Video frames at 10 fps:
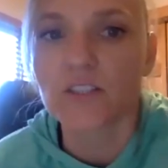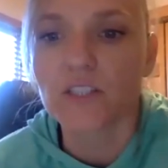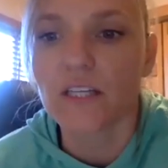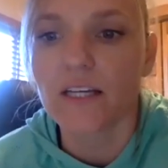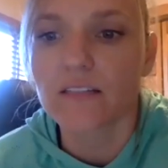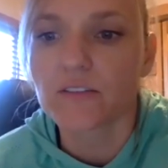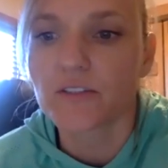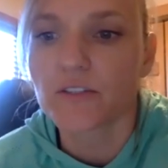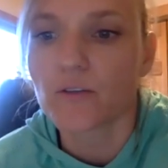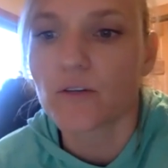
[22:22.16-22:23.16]
she answer
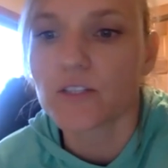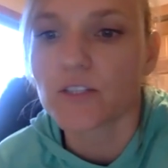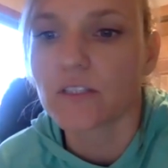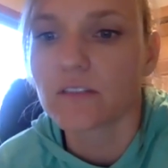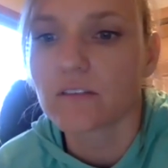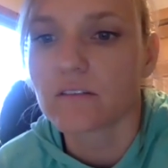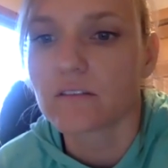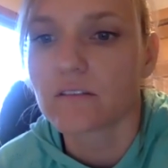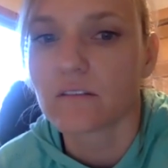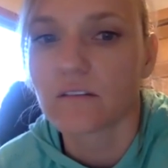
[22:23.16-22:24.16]
your question?
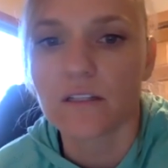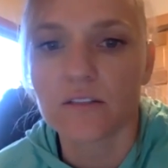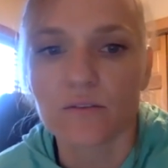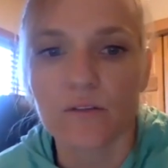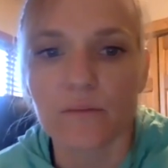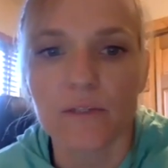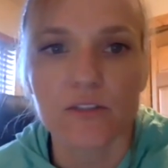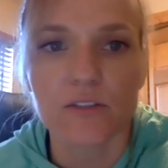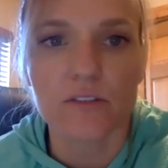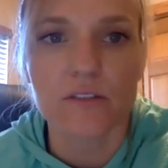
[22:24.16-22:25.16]
I just want to make
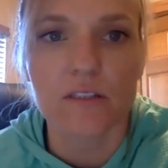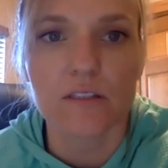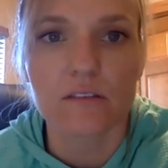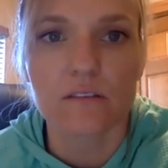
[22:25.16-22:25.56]
sure that.